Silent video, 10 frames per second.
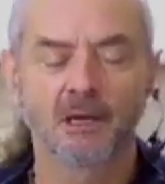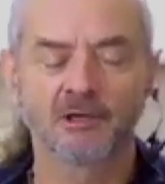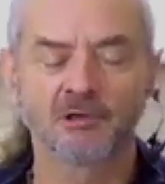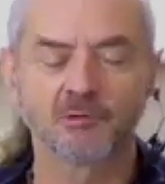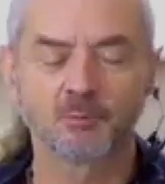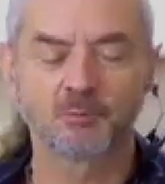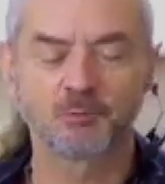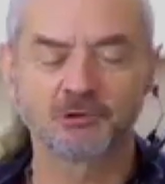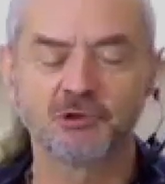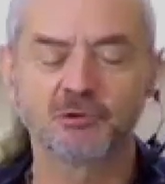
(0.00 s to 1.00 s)
And,
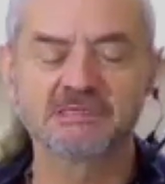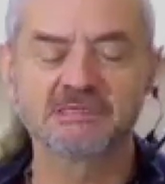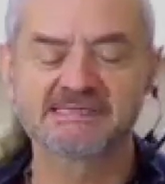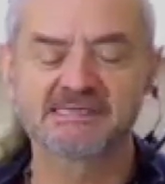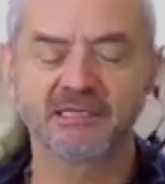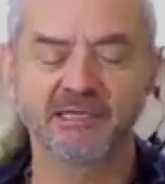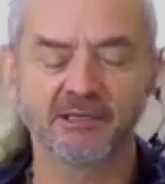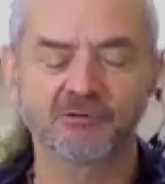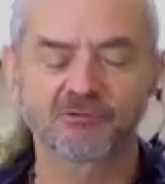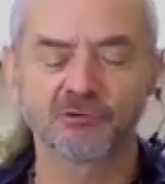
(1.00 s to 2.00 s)
but you can
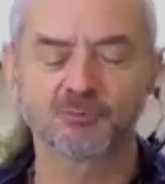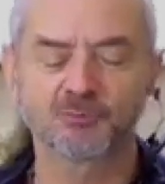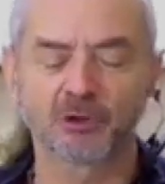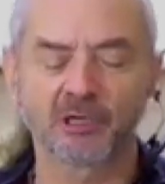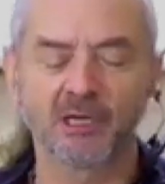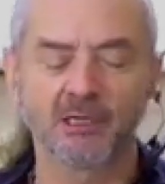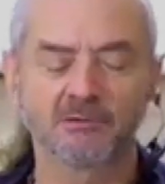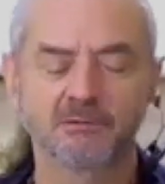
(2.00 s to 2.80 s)
see through your body,